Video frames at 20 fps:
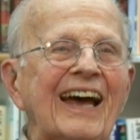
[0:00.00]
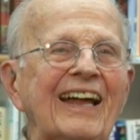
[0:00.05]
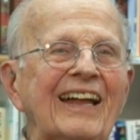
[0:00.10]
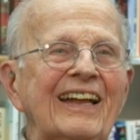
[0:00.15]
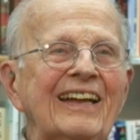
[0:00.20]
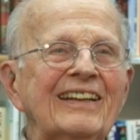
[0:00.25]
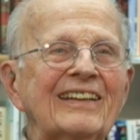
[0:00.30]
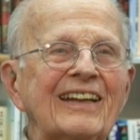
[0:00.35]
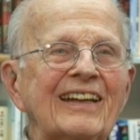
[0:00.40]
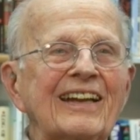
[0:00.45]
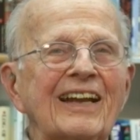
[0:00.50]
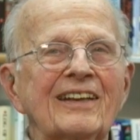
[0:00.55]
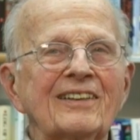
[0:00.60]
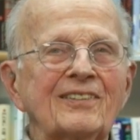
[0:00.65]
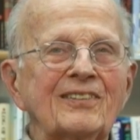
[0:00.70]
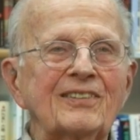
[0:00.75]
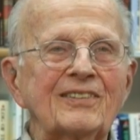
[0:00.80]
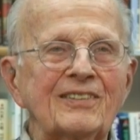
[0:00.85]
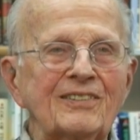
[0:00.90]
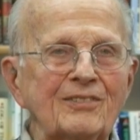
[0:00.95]
Then
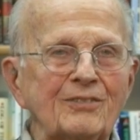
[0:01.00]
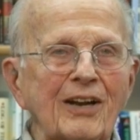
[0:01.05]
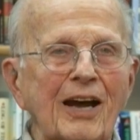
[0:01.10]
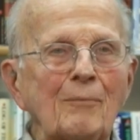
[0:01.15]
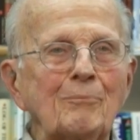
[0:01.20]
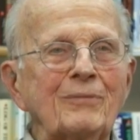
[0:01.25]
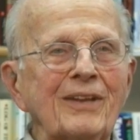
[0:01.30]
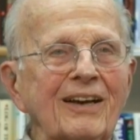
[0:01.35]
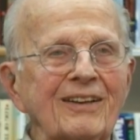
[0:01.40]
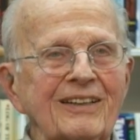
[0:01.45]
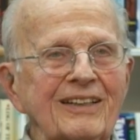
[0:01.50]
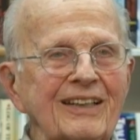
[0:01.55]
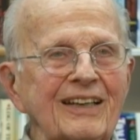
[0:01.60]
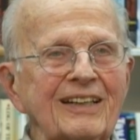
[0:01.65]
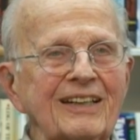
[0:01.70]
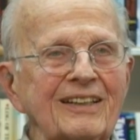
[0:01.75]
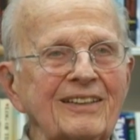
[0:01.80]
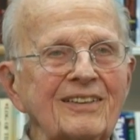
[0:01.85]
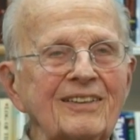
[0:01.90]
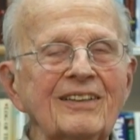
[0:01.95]
I dropped down
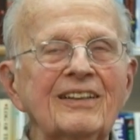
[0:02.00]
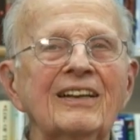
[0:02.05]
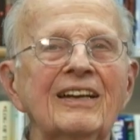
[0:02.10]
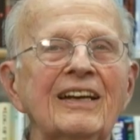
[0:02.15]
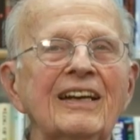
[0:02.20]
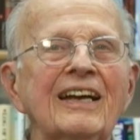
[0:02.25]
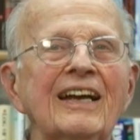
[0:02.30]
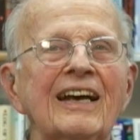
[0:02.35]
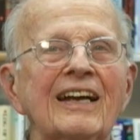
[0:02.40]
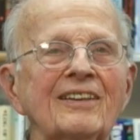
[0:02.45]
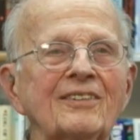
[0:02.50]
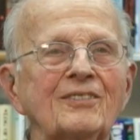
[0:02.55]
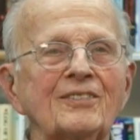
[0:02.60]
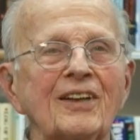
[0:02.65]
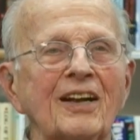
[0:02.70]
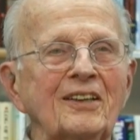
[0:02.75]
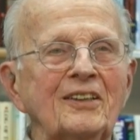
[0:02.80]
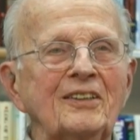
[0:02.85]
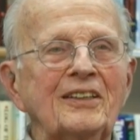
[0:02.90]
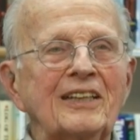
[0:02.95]
again and
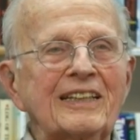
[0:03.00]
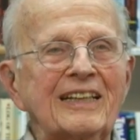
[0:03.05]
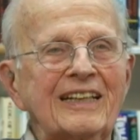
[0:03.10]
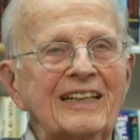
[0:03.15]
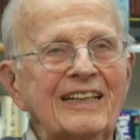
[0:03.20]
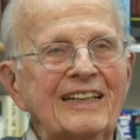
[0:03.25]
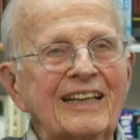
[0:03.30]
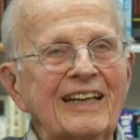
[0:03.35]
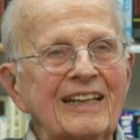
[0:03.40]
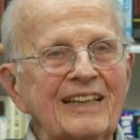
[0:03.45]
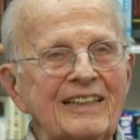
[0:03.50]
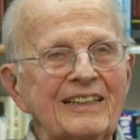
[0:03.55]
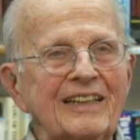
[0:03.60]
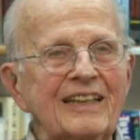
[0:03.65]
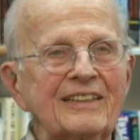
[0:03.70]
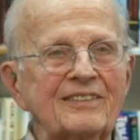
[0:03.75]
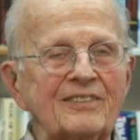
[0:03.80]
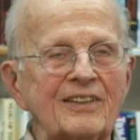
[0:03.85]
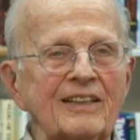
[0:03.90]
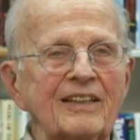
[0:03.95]
started digging again,
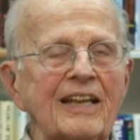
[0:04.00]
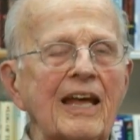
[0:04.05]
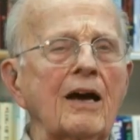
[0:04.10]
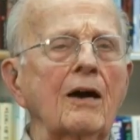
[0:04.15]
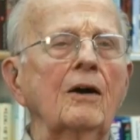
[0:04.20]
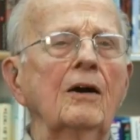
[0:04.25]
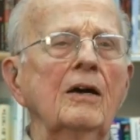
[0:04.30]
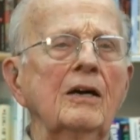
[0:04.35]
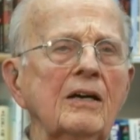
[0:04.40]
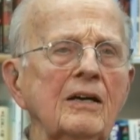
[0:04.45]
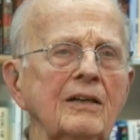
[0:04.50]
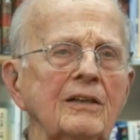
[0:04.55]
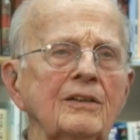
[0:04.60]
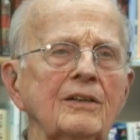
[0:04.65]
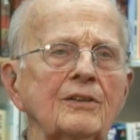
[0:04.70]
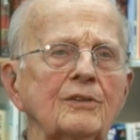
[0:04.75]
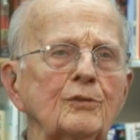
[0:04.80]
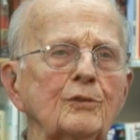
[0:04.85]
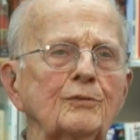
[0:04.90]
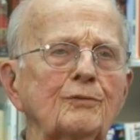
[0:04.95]
and they said, "Now,
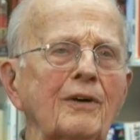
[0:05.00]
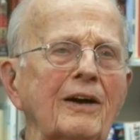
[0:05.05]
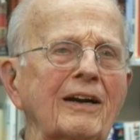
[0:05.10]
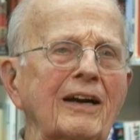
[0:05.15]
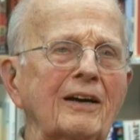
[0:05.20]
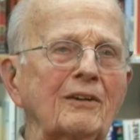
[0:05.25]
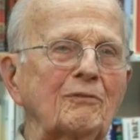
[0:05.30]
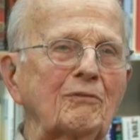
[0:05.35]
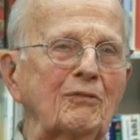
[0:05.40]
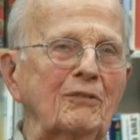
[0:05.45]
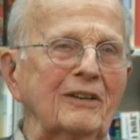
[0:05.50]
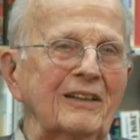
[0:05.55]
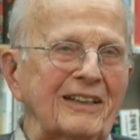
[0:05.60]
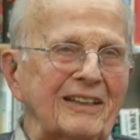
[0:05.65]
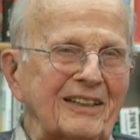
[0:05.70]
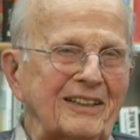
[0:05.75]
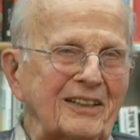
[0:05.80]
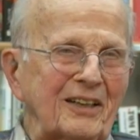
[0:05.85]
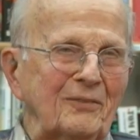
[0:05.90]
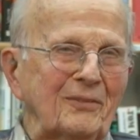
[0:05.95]
you're too far out
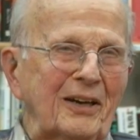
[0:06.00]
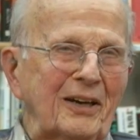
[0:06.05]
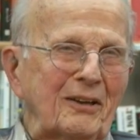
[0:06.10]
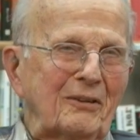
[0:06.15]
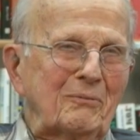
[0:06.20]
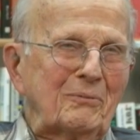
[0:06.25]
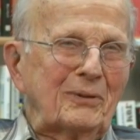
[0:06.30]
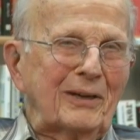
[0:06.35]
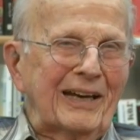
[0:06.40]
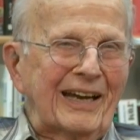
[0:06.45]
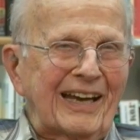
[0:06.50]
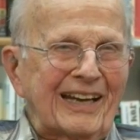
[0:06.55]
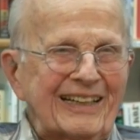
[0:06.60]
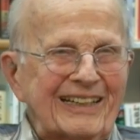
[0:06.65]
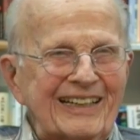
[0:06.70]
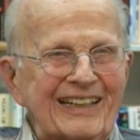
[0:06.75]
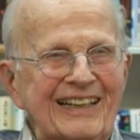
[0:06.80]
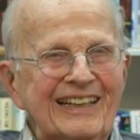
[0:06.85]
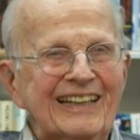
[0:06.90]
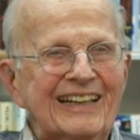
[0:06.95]
front, come on
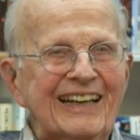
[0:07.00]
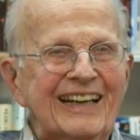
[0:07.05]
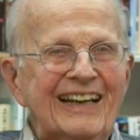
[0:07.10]
back."